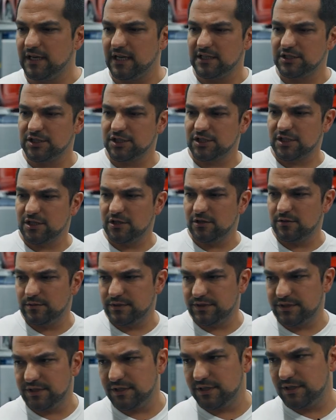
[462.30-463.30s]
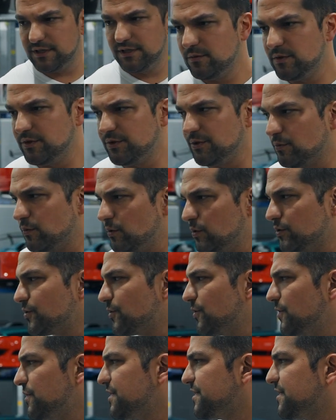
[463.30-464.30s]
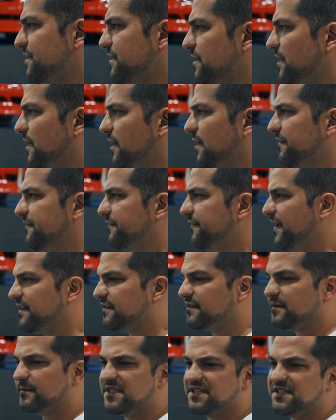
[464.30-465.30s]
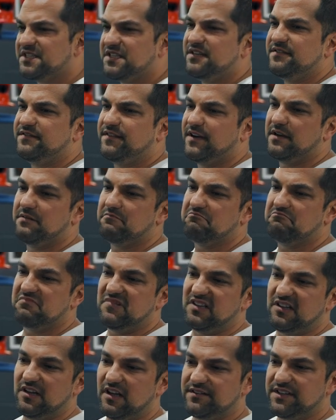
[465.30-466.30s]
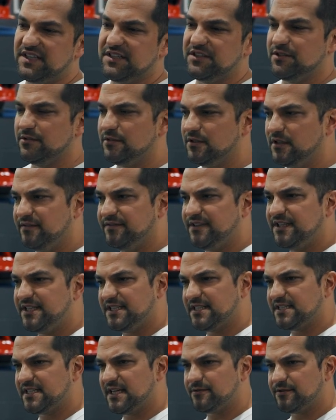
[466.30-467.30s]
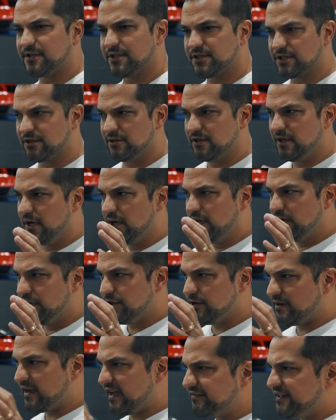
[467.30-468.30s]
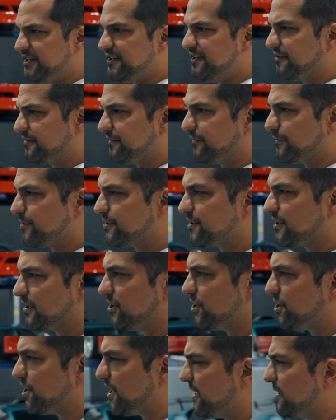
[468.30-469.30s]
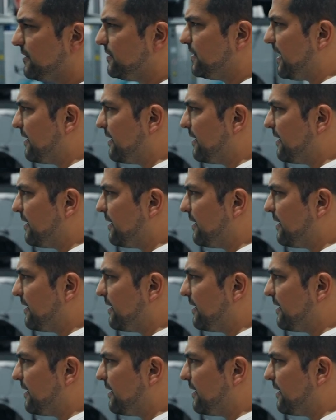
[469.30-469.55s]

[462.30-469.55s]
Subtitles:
I'll just go with the Rolls Royce Phantom and see if I love it, don't love it, etc. So you have it here first on the channel.